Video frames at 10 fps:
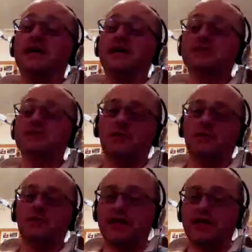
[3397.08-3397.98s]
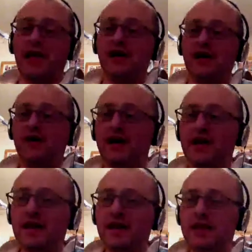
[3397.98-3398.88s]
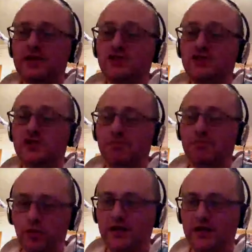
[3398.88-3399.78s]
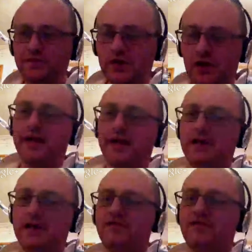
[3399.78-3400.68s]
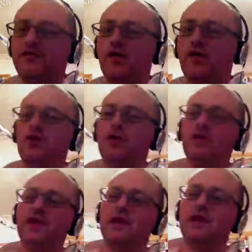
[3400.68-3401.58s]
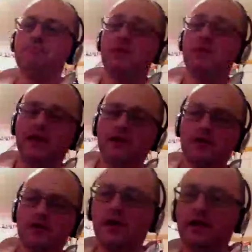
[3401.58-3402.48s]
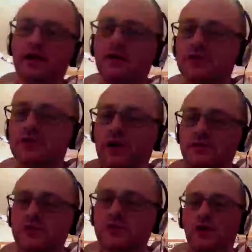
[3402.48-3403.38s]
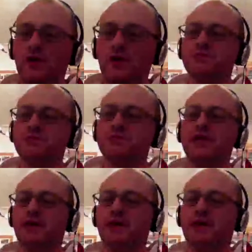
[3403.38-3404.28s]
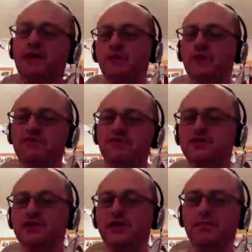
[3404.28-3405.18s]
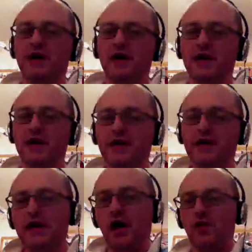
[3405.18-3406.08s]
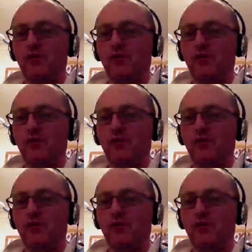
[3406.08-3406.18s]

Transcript: fantastically, we already have a supporter lined up for the May lock-in as well. So we know which beer we're going to be featuring in May.